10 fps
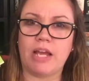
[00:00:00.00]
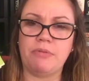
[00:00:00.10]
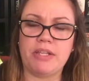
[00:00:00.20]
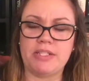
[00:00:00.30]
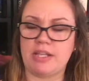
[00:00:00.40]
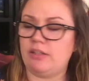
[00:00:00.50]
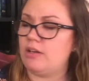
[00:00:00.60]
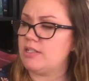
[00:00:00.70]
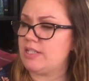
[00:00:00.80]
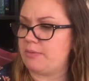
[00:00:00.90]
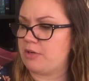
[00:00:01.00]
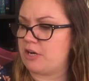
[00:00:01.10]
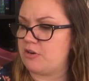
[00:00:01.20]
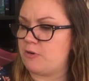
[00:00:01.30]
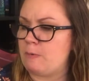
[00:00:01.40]
I read this a long time
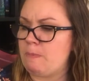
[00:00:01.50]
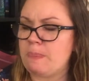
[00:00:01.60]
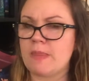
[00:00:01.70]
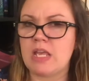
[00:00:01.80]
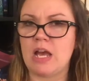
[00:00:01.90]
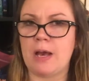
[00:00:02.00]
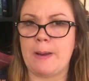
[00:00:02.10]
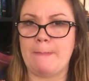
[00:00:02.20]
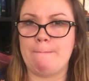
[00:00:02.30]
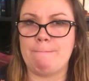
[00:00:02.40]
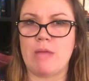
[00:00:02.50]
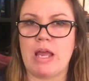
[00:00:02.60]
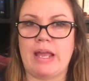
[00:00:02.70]
ago, um,